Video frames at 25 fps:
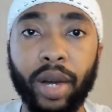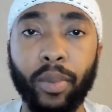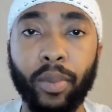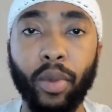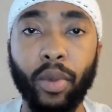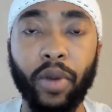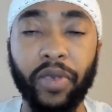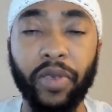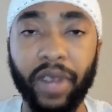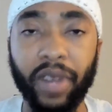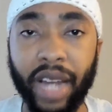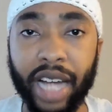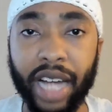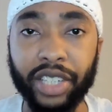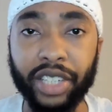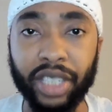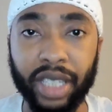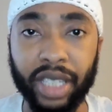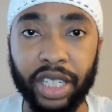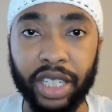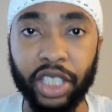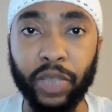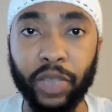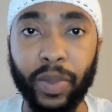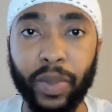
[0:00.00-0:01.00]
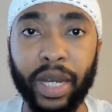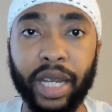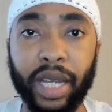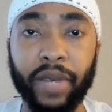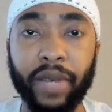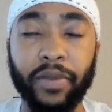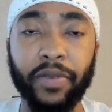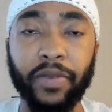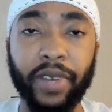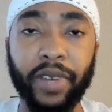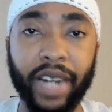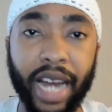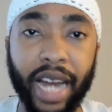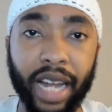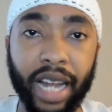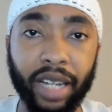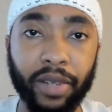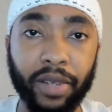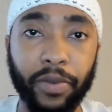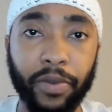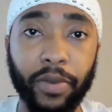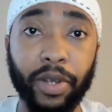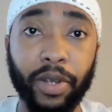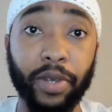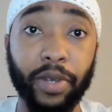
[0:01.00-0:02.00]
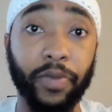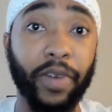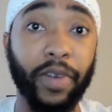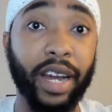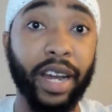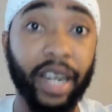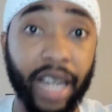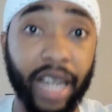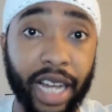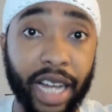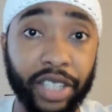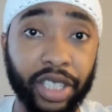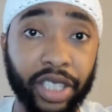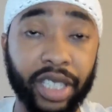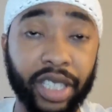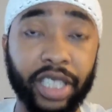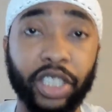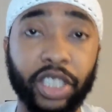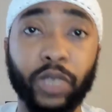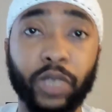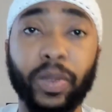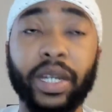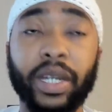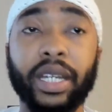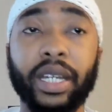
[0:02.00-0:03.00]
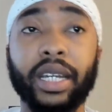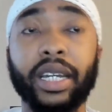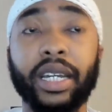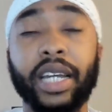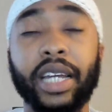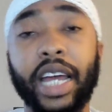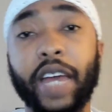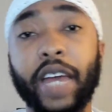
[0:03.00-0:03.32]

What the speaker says: morphologically speaking, phonologically speaking,